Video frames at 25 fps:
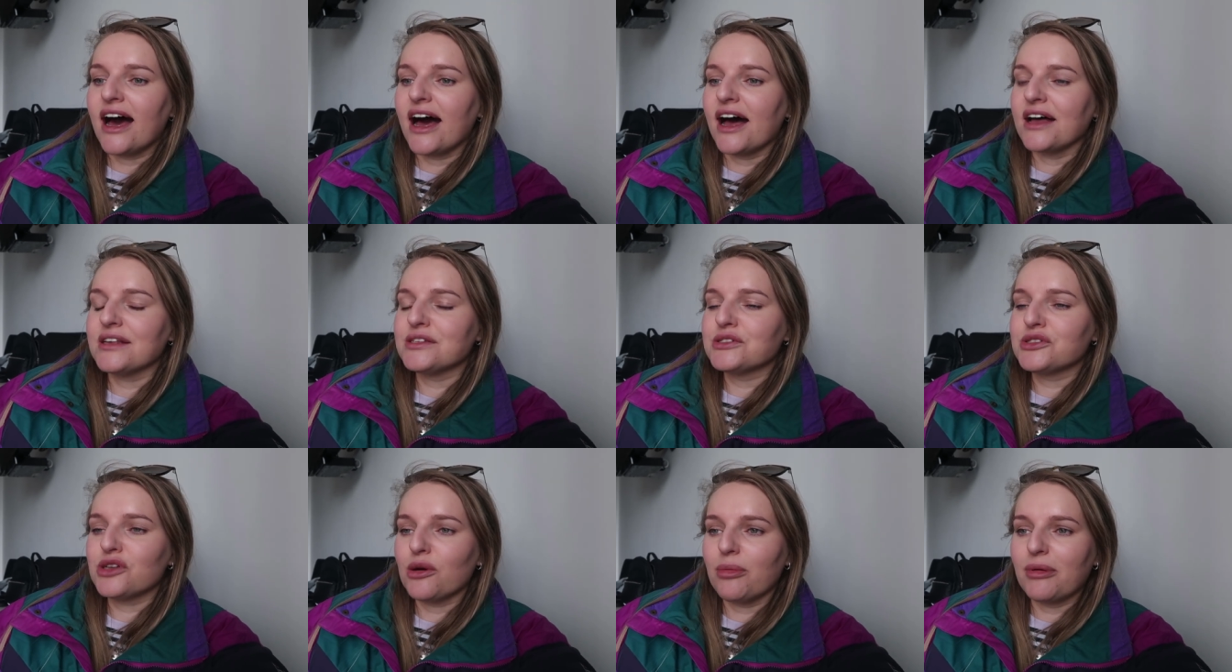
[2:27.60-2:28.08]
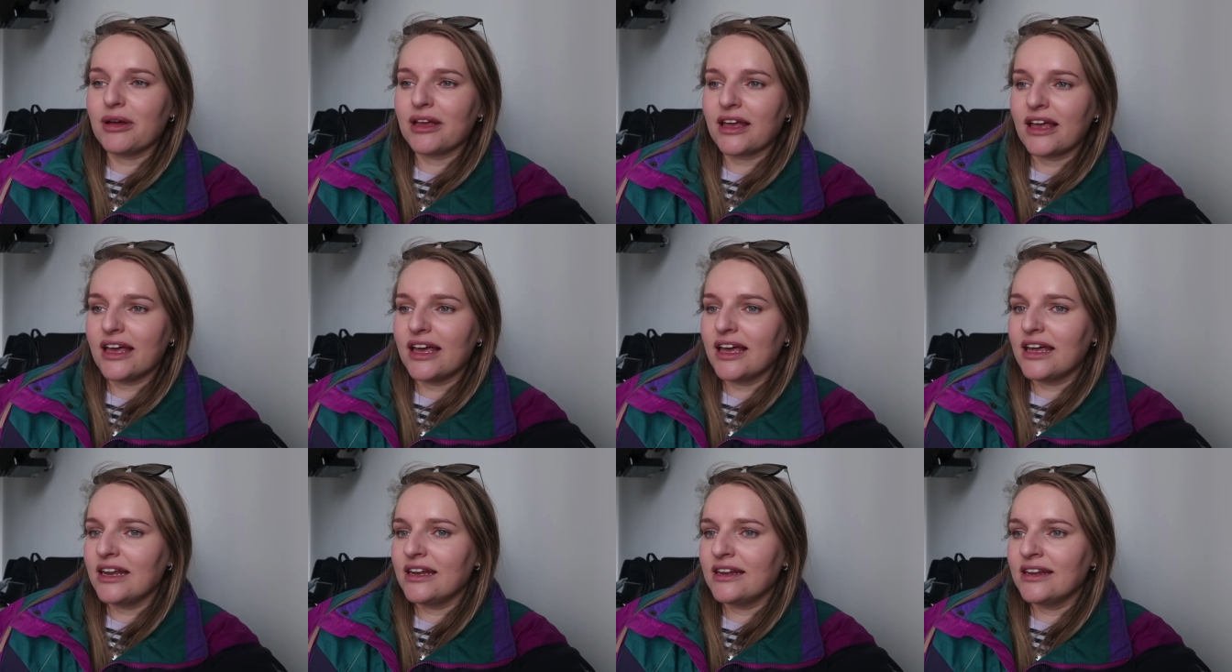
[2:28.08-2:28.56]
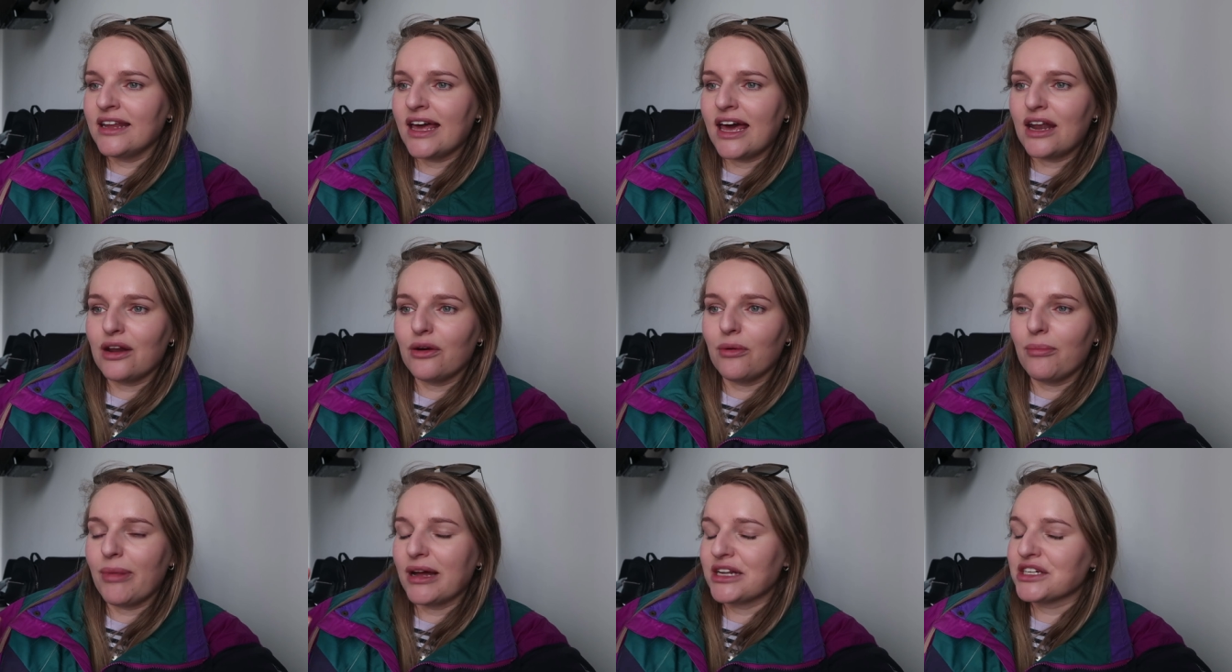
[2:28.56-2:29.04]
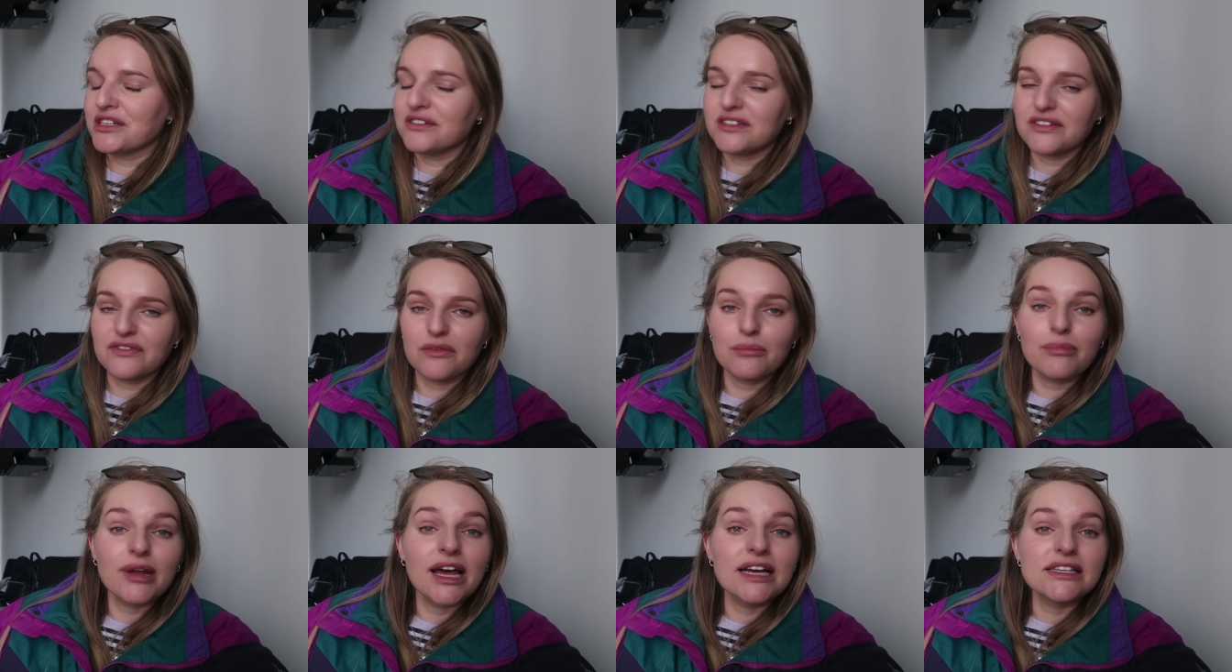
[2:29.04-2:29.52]
uh, stopping in at a bunch of
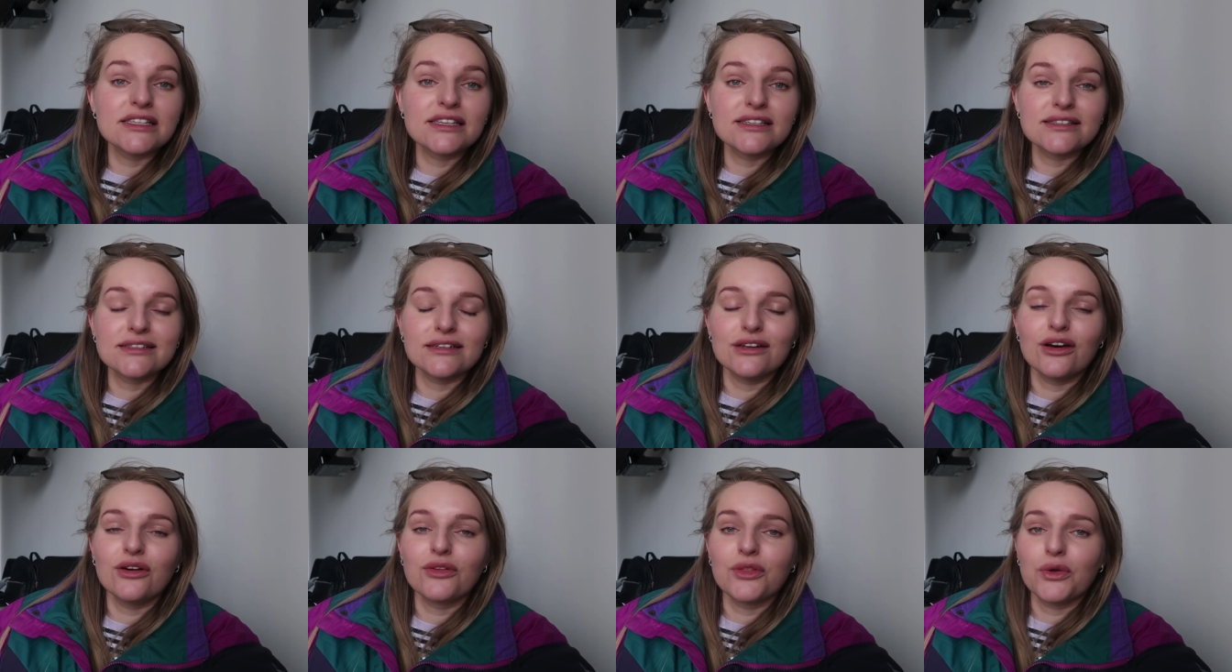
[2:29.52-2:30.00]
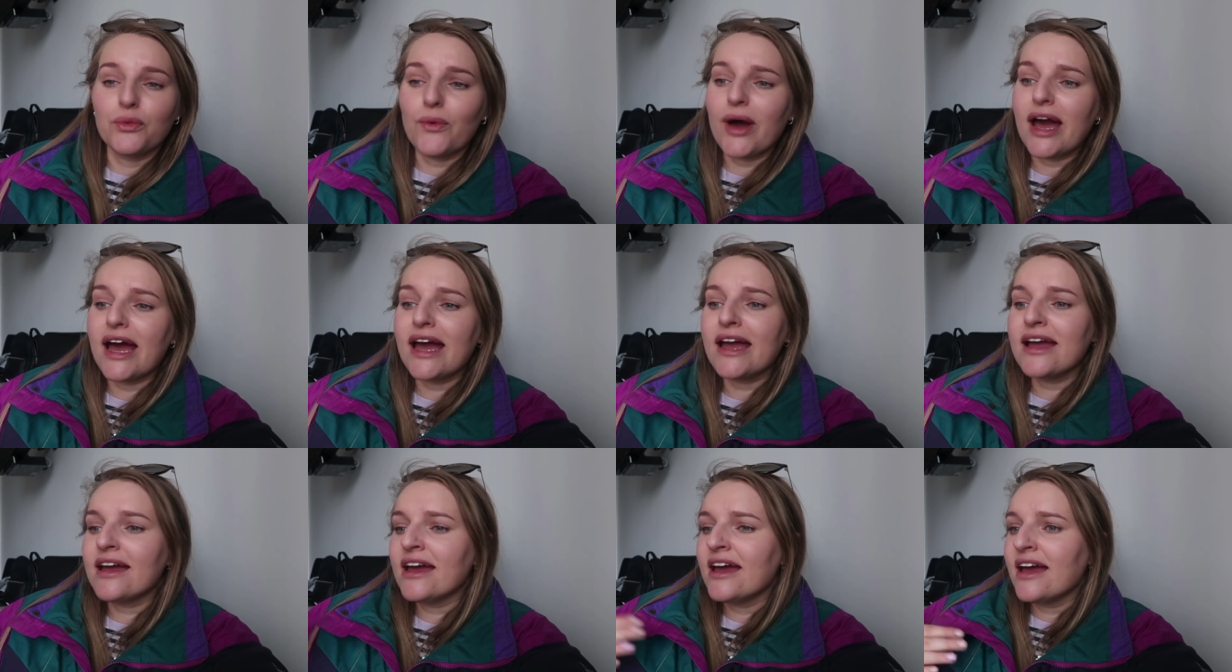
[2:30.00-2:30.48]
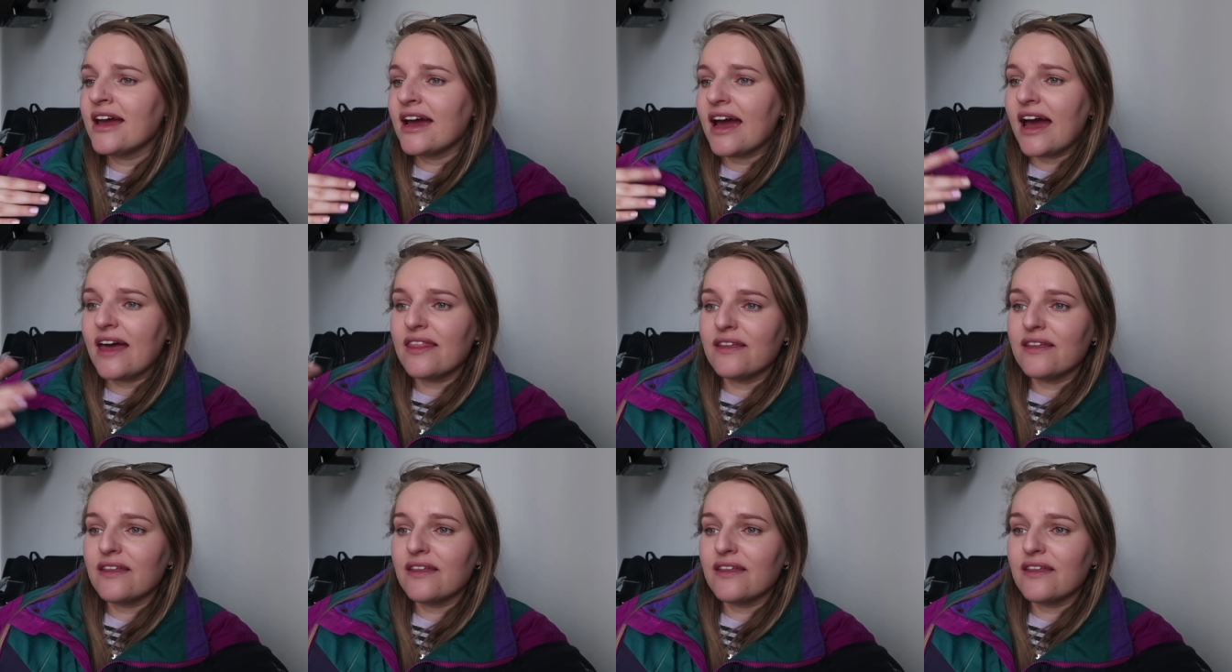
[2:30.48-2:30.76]
different places along the way.